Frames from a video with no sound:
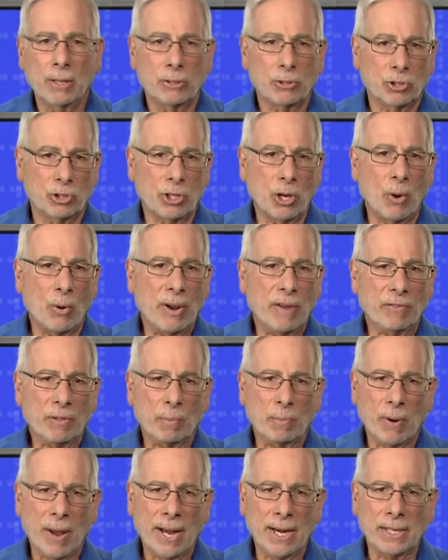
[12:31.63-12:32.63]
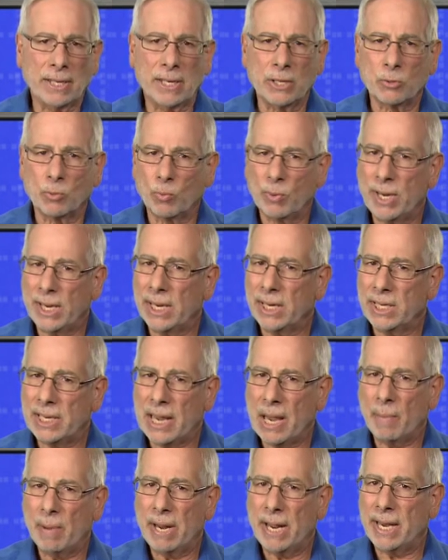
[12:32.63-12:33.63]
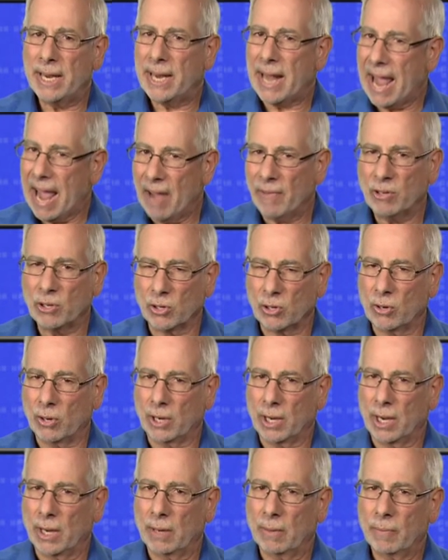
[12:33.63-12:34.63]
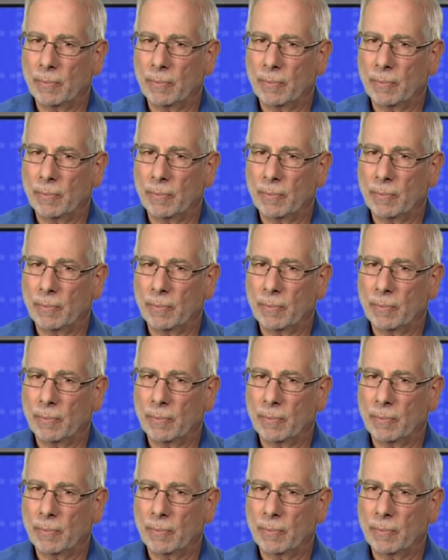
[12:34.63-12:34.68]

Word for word: so if the product is recontaminated after cooking,